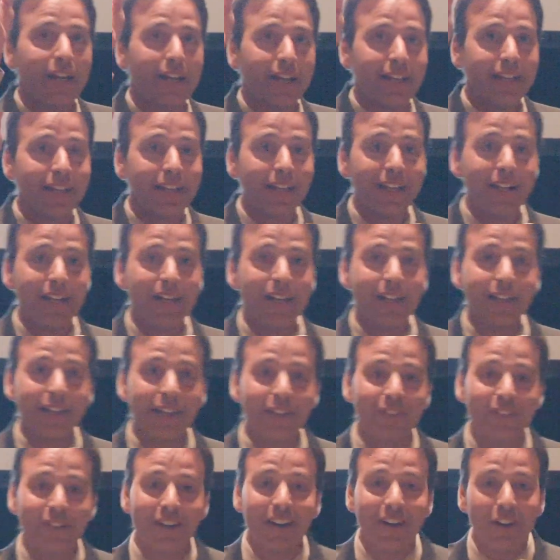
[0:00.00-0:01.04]
And again,
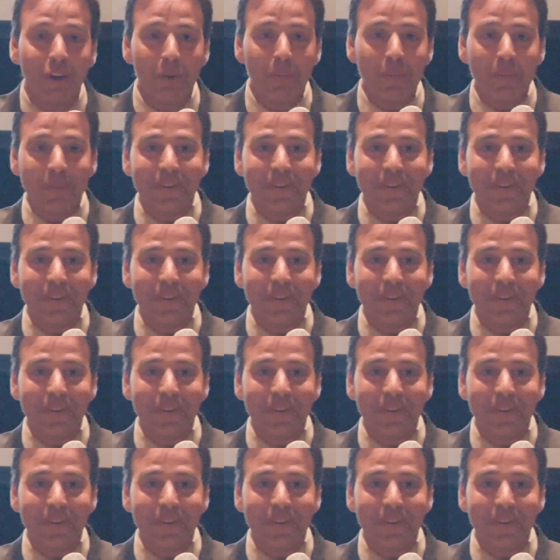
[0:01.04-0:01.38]
it's very